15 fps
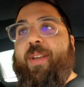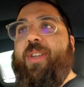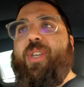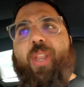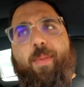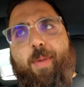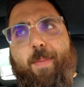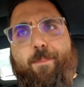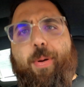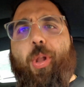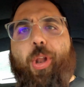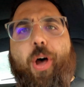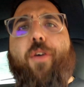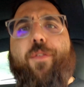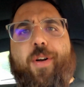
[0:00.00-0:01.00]
So let me
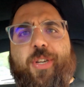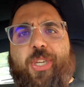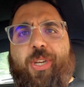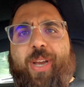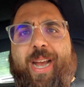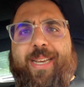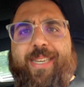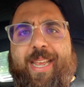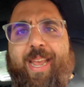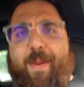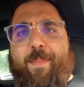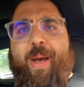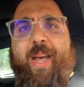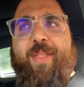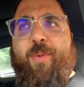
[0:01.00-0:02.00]
pull over so you guys can
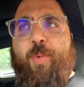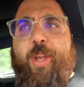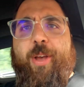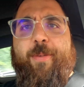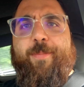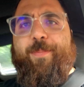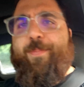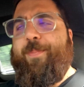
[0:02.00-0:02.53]
get behind the wheel.